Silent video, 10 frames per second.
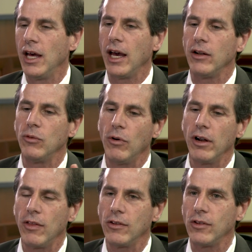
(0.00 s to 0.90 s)
And one
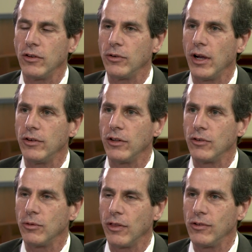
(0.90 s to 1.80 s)
of the
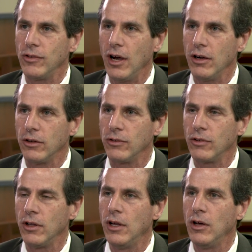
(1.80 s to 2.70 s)
situations with SARS
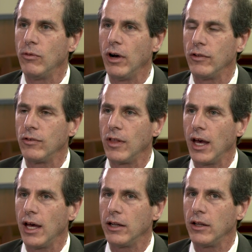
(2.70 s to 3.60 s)
was
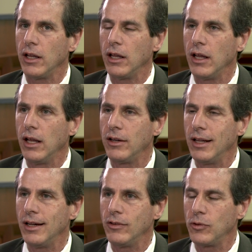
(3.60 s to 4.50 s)
that it
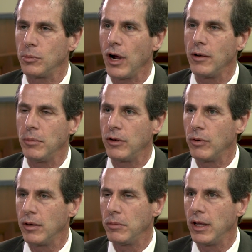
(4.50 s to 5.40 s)
didn't spread
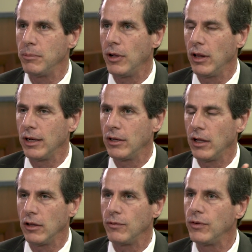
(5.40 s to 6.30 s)
between people
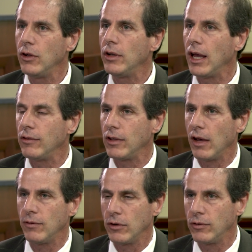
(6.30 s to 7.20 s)
until a few days
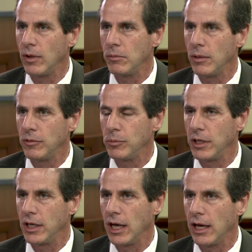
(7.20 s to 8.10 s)
after symptoms
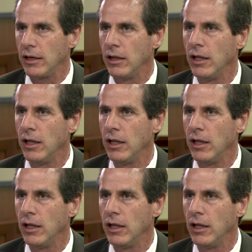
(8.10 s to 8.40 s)
began.